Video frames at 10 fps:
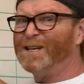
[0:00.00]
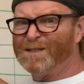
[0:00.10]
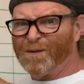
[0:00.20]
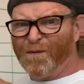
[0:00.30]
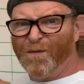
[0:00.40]

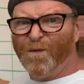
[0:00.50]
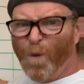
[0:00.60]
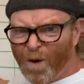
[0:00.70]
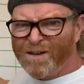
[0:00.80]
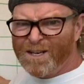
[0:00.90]
is a
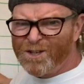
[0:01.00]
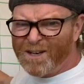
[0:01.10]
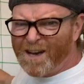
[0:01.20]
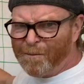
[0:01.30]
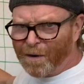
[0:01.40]

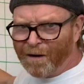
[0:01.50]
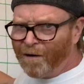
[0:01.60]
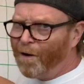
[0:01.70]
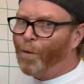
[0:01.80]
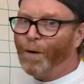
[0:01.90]
4-digit number.
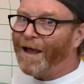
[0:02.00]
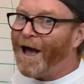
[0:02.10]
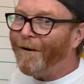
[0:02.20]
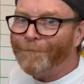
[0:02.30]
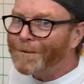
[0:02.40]
We
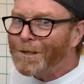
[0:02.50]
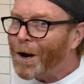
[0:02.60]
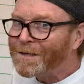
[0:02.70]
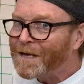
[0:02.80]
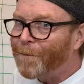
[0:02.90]
haven't
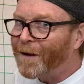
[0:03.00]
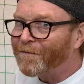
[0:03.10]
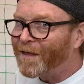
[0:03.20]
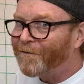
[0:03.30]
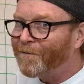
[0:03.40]
talked
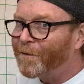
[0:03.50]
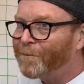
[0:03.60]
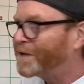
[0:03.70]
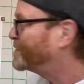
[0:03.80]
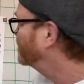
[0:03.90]
about that very
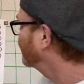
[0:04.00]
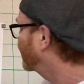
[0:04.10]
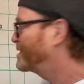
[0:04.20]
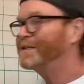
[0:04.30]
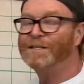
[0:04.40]
much
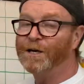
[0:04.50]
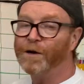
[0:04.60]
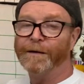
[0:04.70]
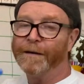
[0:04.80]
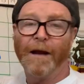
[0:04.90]
yet this
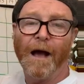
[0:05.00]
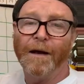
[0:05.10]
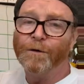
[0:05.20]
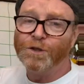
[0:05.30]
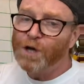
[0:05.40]
year, and
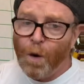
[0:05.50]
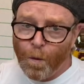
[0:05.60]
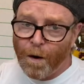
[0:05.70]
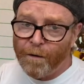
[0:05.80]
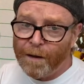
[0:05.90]
don't
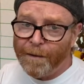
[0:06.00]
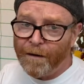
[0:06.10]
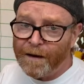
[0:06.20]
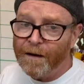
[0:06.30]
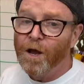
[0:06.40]
worry
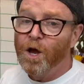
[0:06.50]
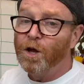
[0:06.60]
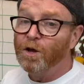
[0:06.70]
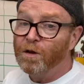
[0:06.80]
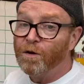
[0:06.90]
about it.
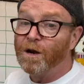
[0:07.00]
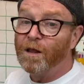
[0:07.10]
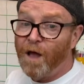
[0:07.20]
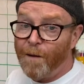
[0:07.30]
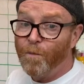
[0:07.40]
You'll learn a
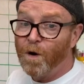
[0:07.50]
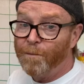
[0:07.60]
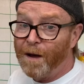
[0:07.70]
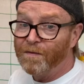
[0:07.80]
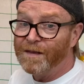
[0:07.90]
lot more
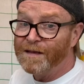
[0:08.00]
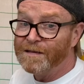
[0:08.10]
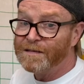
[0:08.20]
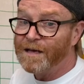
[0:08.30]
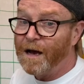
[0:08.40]
about
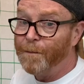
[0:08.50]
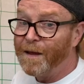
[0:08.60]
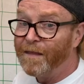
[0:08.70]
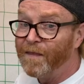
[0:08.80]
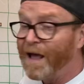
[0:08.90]
these in the